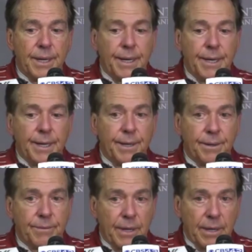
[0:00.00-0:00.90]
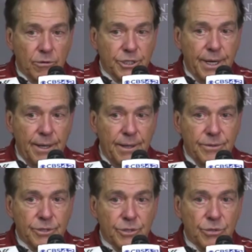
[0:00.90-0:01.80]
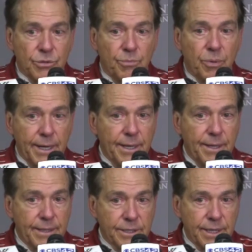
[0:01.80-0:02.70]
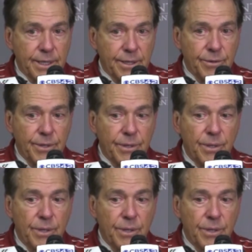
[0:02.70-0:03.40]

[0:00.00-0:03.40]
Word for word: and they were challenged to play to that standard,